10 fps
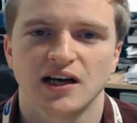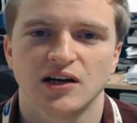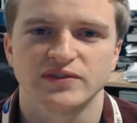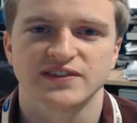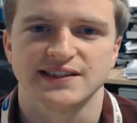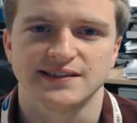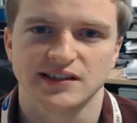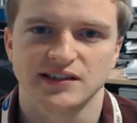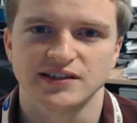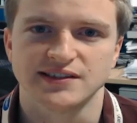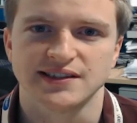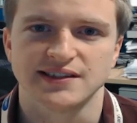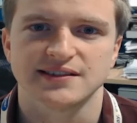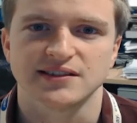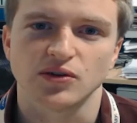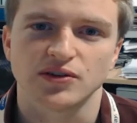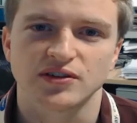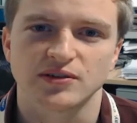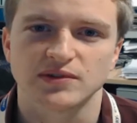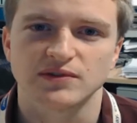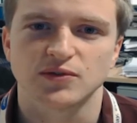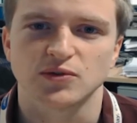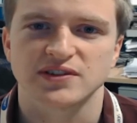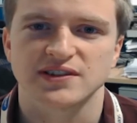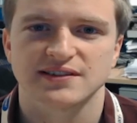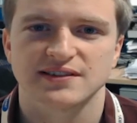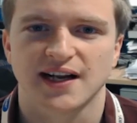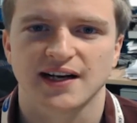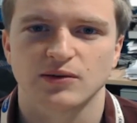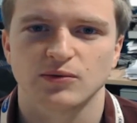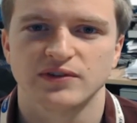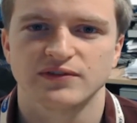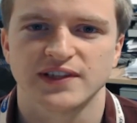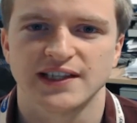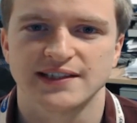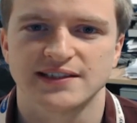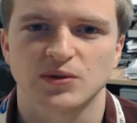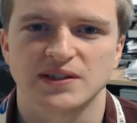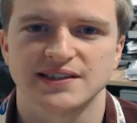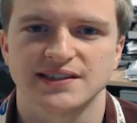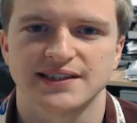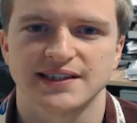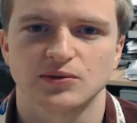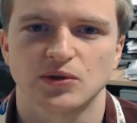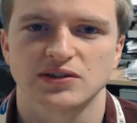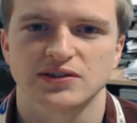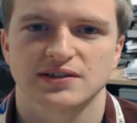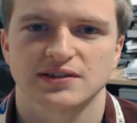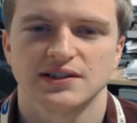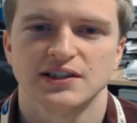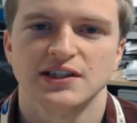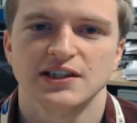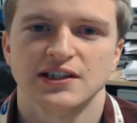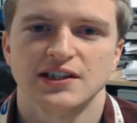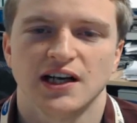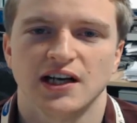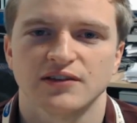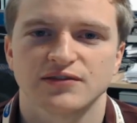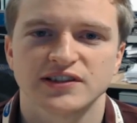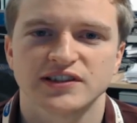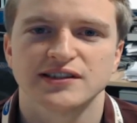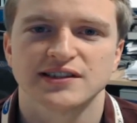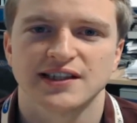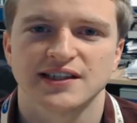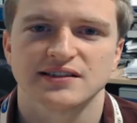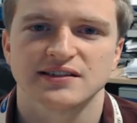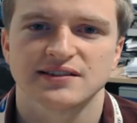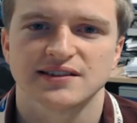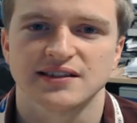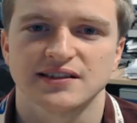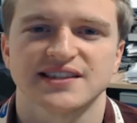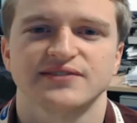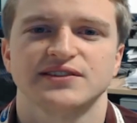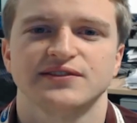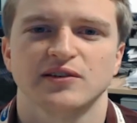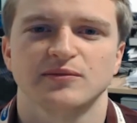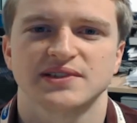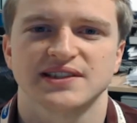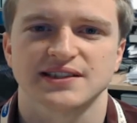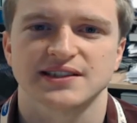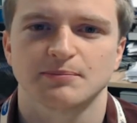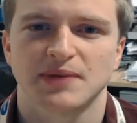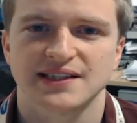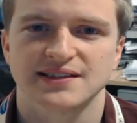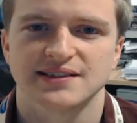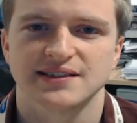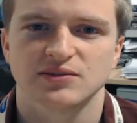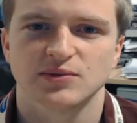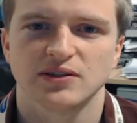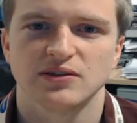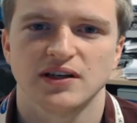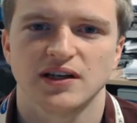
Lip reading: with CCGT still the dominant force in the stack with nearly 20 gigawatts. The French interconnectors still at 75% capacity as well